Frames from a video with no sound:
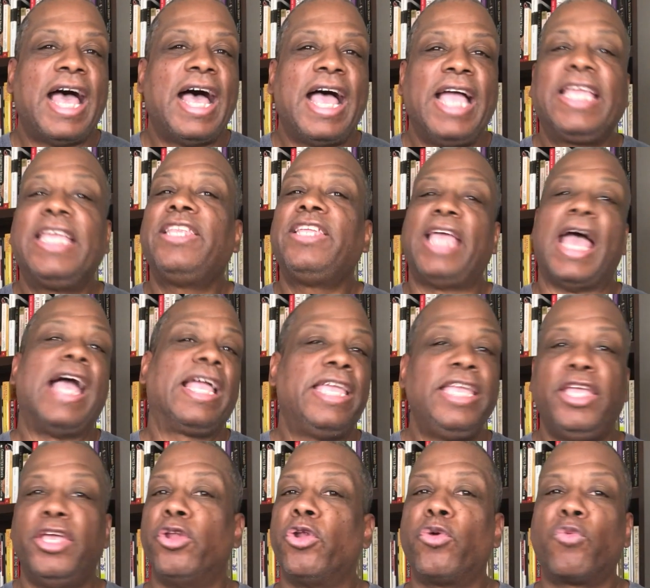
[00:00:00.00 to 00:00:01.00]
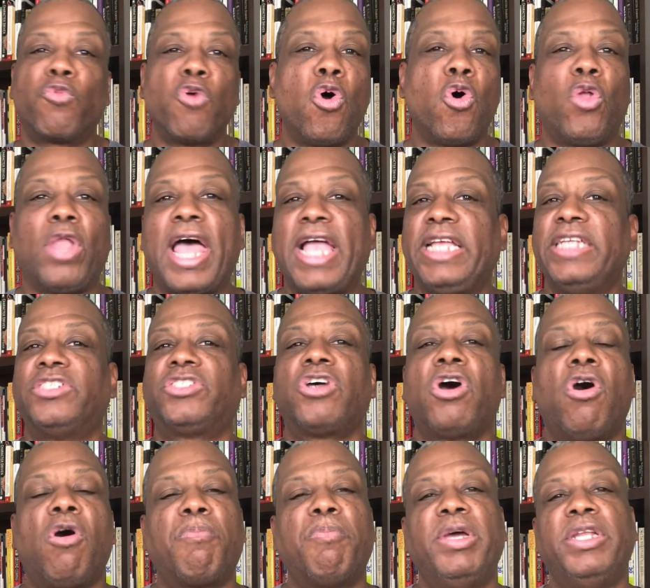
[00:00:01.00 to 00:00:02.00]
i can i can get on a roll i can
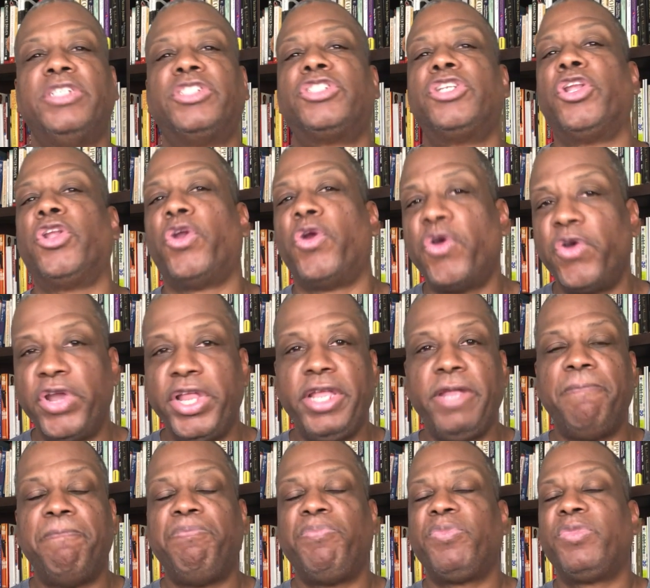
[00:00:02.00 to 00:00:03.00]
talk but it's learning